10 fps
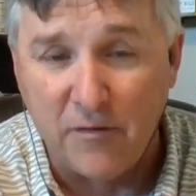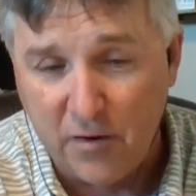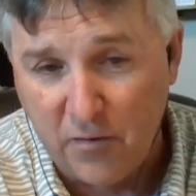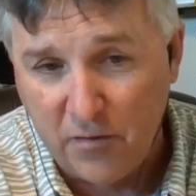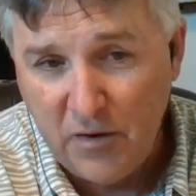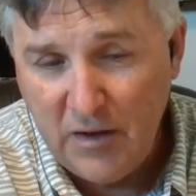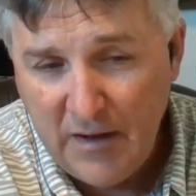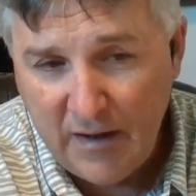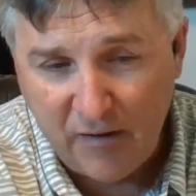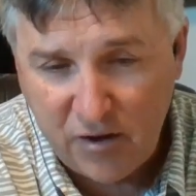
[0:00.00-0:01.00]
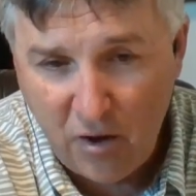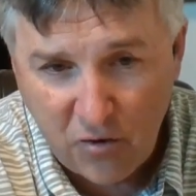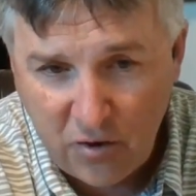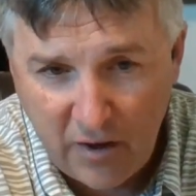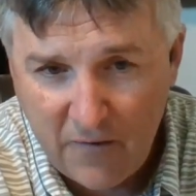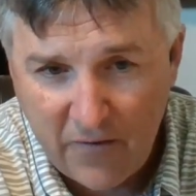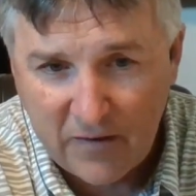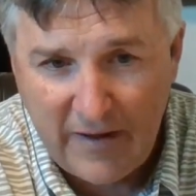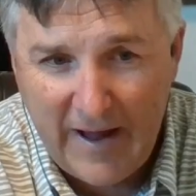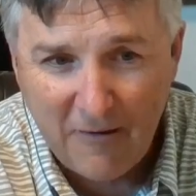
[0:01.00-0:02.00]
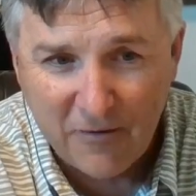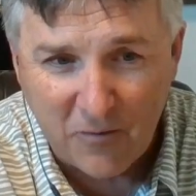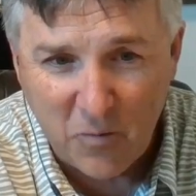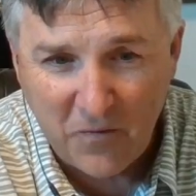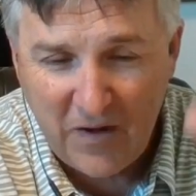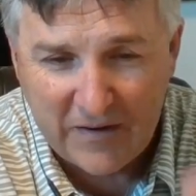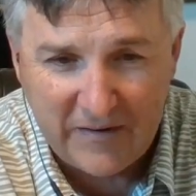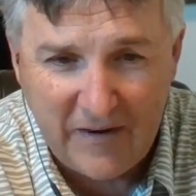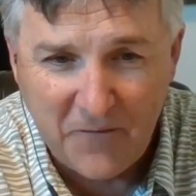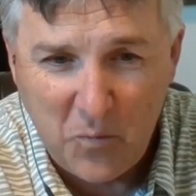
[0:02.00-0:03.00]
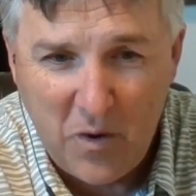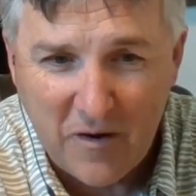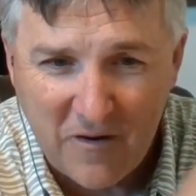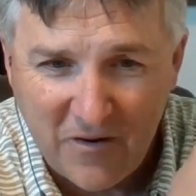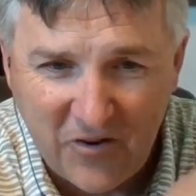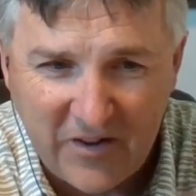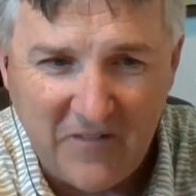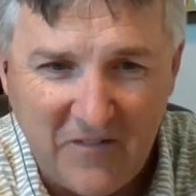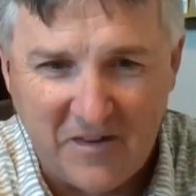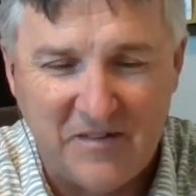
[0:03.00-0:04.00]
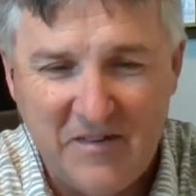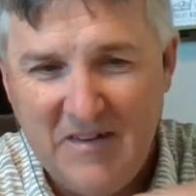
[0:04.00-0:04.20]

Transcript: So it's so clear the clouds are reflecting off the water and should give me this